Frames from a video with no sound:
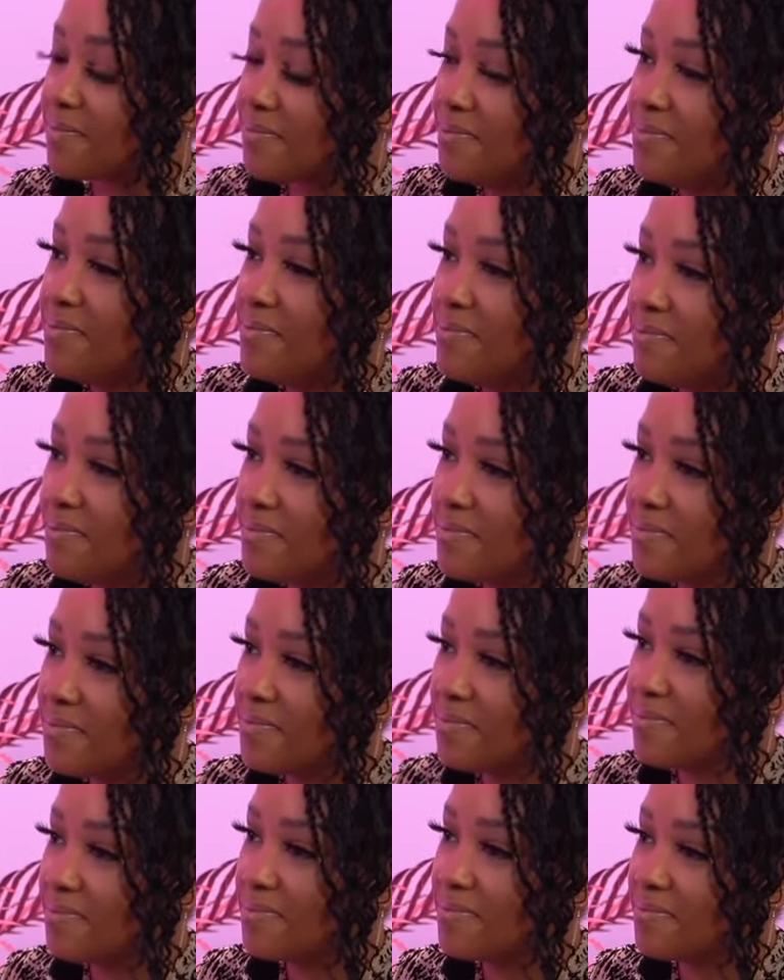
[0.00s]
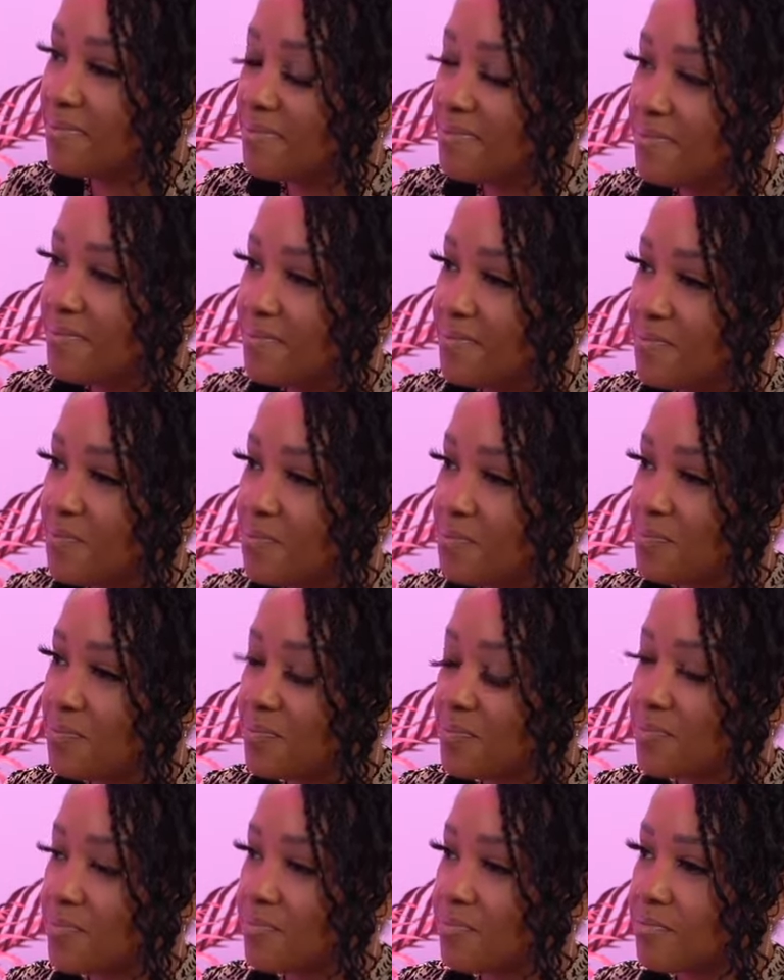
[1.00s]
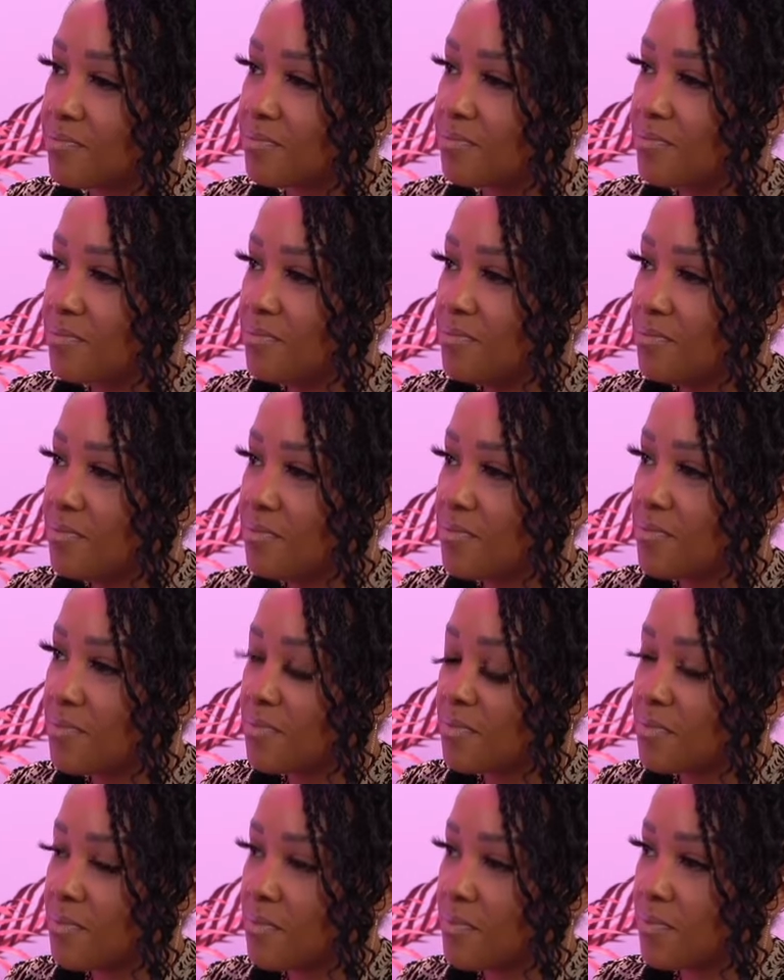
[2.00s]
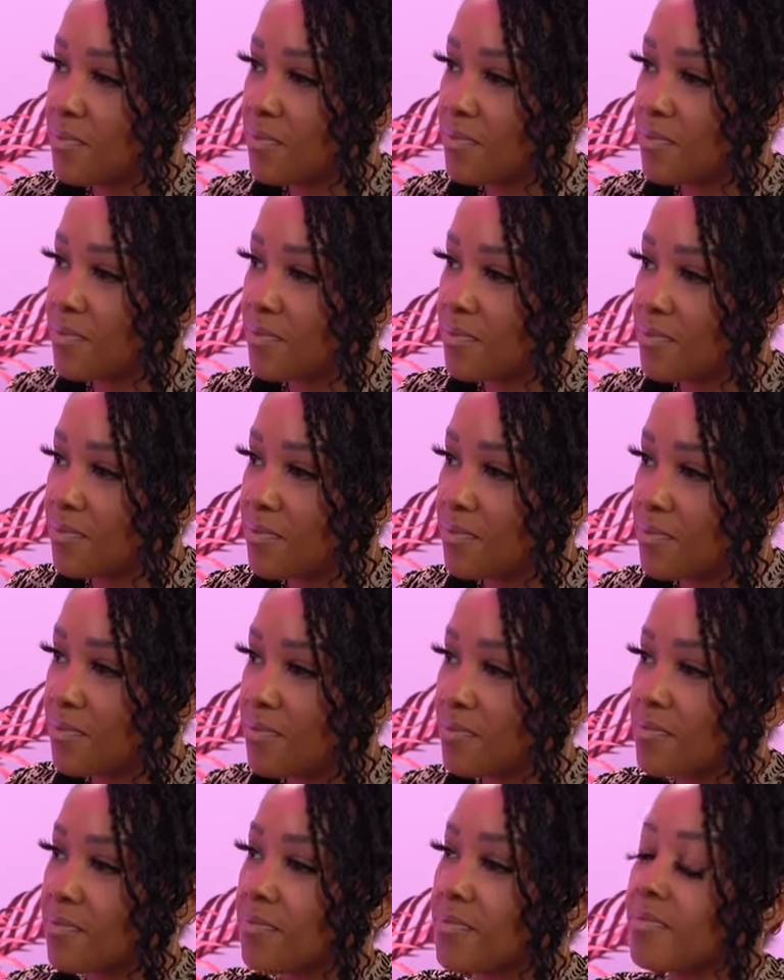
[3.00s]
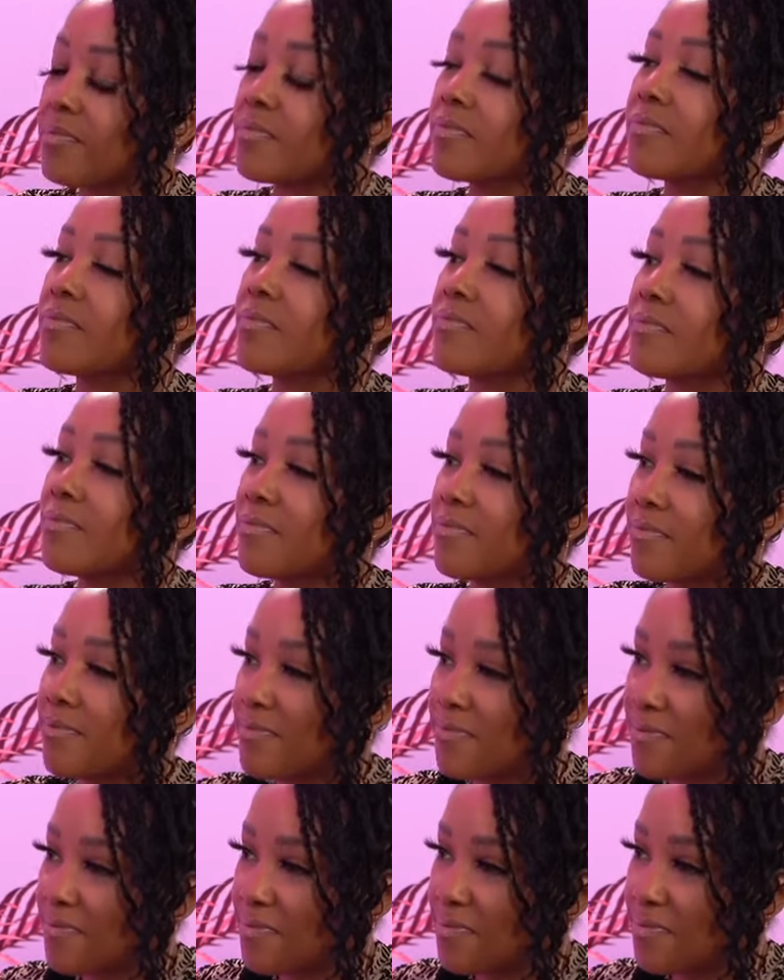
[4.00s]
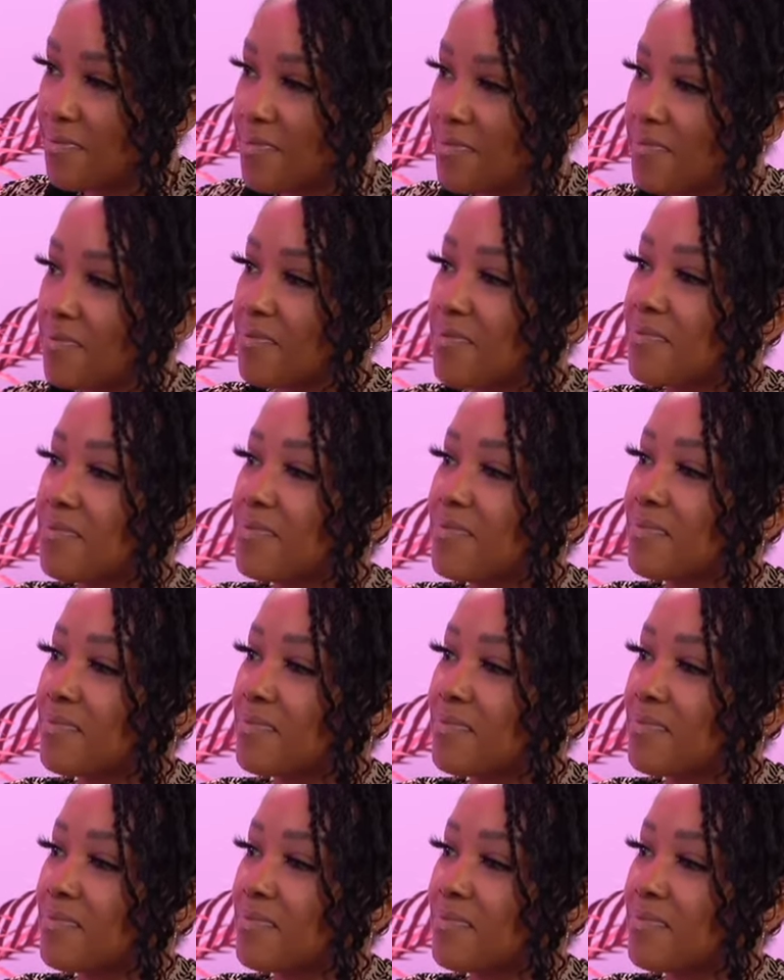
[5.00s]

This person isn't speaking.